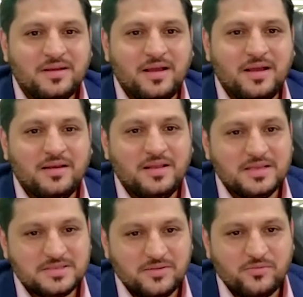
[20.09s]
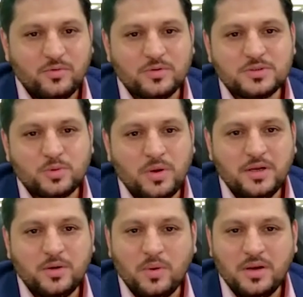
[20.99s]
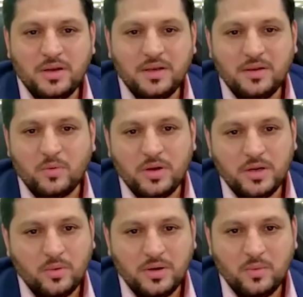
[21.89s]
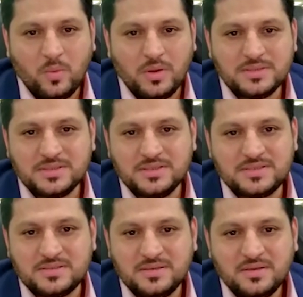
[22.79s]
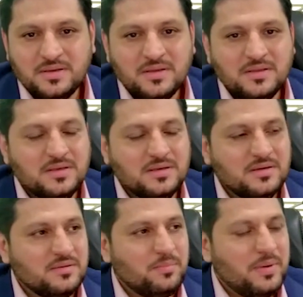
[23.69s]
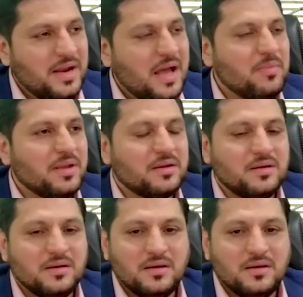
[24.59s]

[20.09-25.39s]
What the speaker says: And yes, of course, 2020 or 2021, since the pandemic